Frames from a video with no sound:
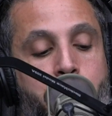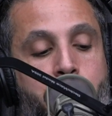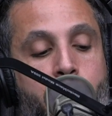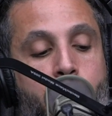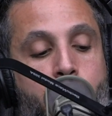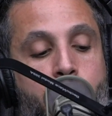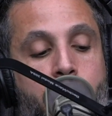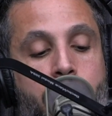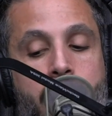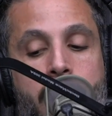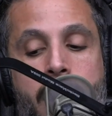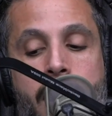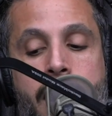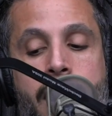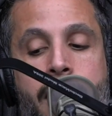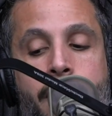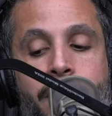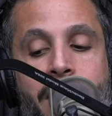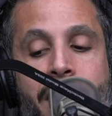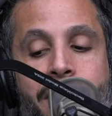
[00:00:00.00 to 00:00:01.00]
position
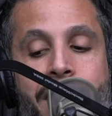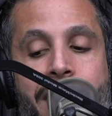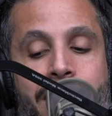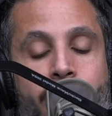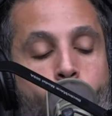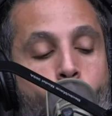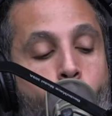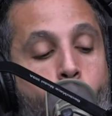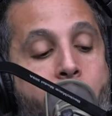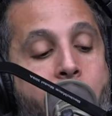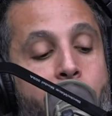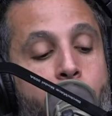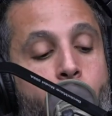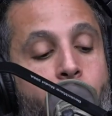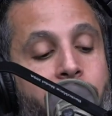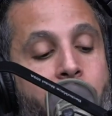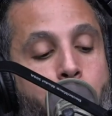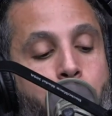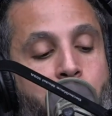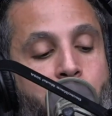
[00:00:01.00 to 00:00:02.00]
and then while you're
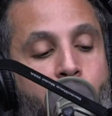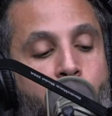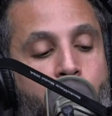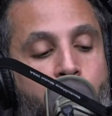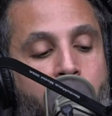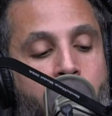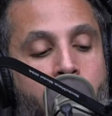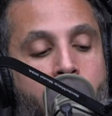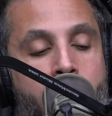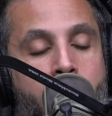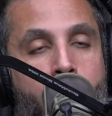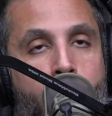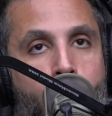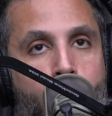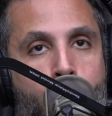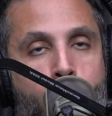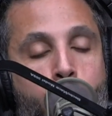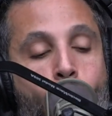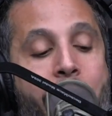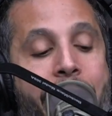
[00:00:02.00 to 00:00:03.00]
in that position,
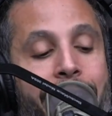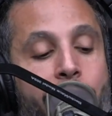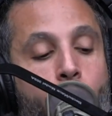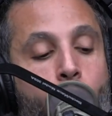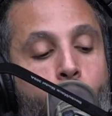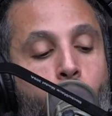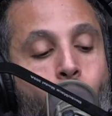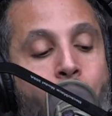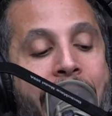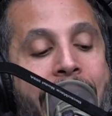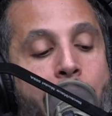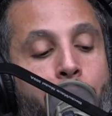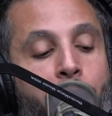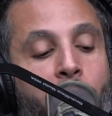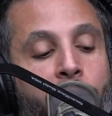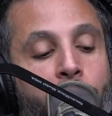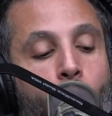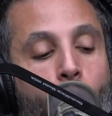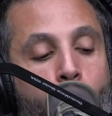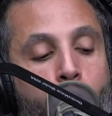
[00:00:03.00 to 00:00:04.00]
try to grab
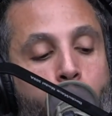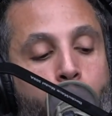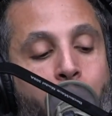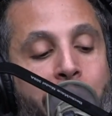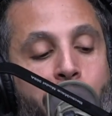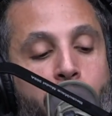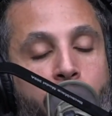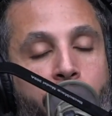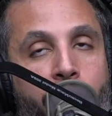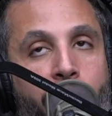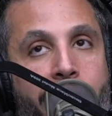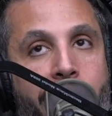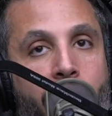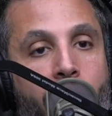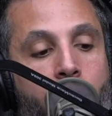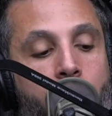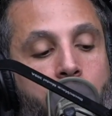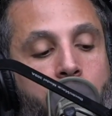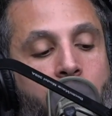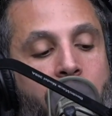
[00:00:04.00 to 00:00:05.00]
the floor. Spread your
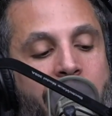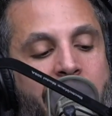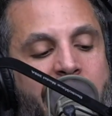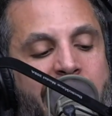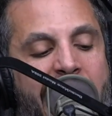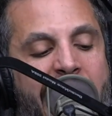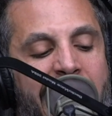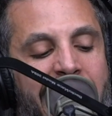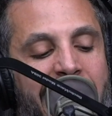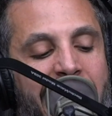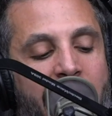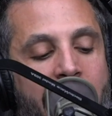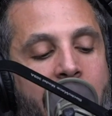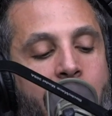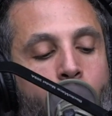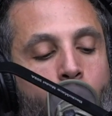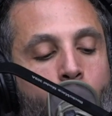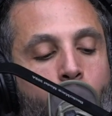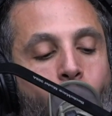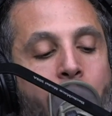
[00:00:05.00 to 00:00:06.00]
fingers mm -hmm. and mm-hmm.
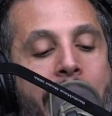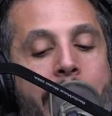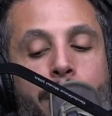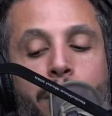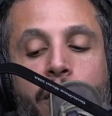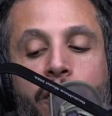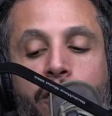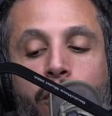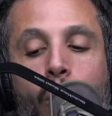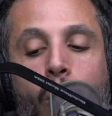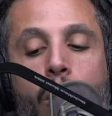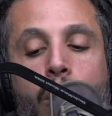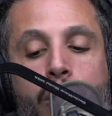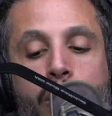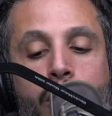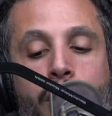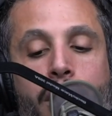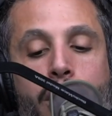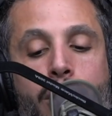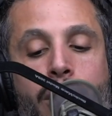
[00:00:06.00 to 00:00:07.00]
and grab the floor
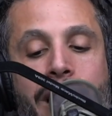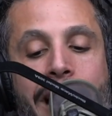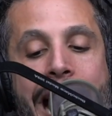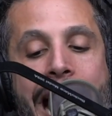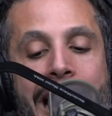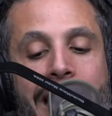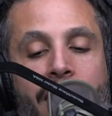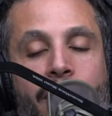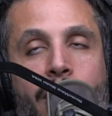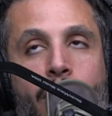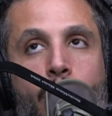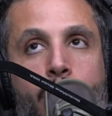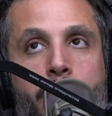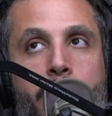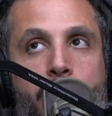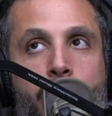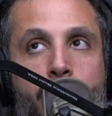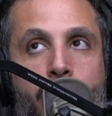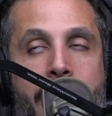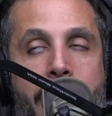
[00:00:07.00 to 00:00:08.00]
so that you can activate those
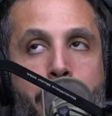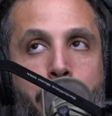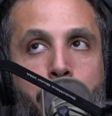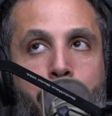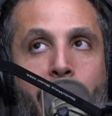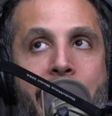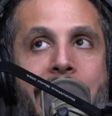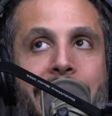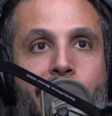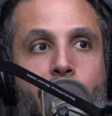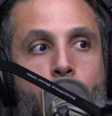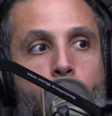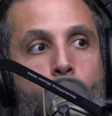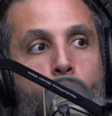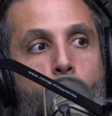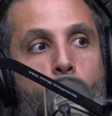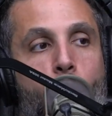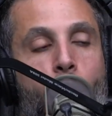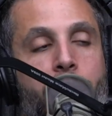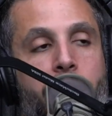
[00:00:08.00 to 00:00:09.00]
muscles and practice
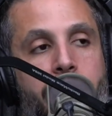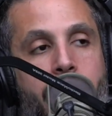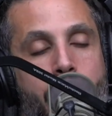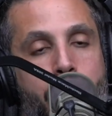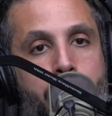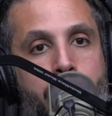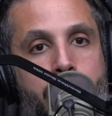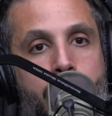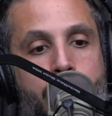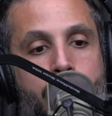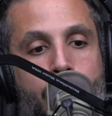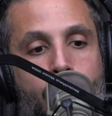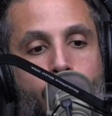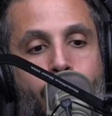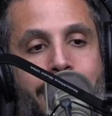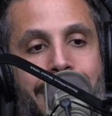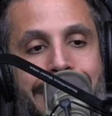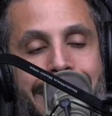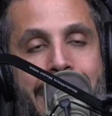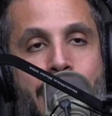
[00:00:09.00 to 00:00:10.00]
holding that position.
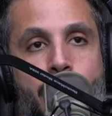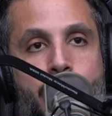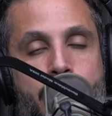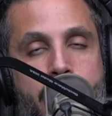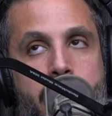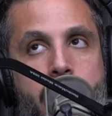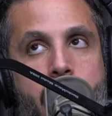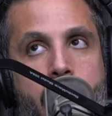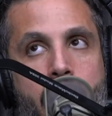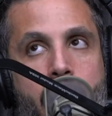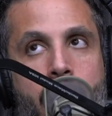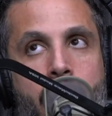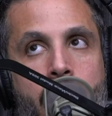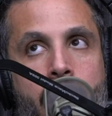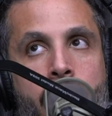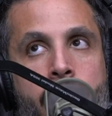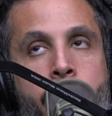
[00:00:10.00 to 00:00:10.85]
Create tension there.